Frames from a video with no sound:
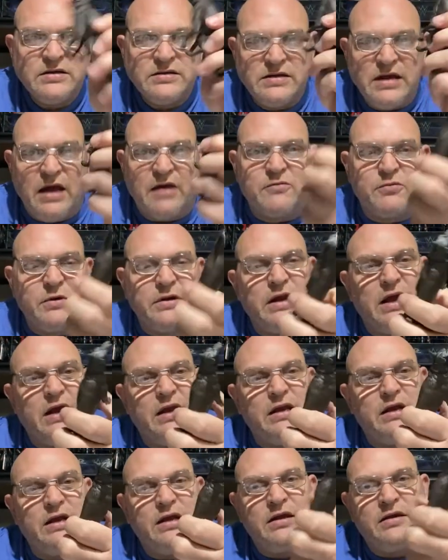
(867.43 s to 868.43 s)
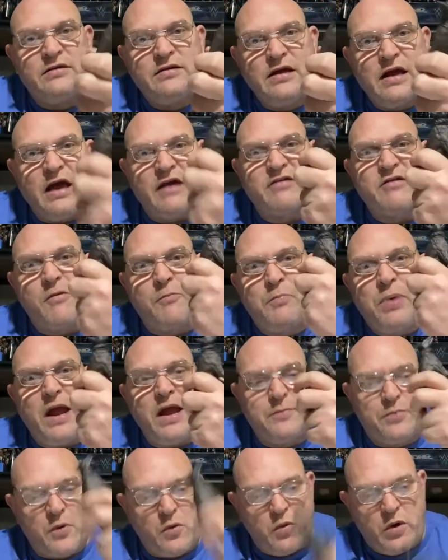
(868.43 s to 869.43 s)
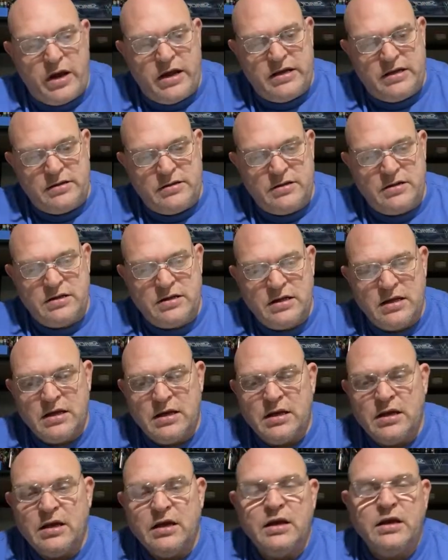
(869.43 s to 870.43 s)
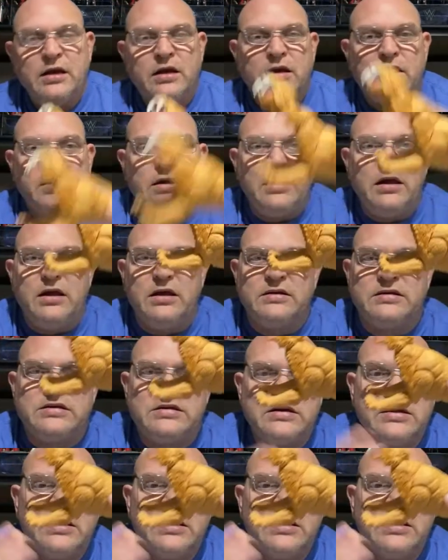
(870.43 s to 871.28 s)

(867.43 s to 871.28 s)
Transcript: That's what that is. That's a paperweight. This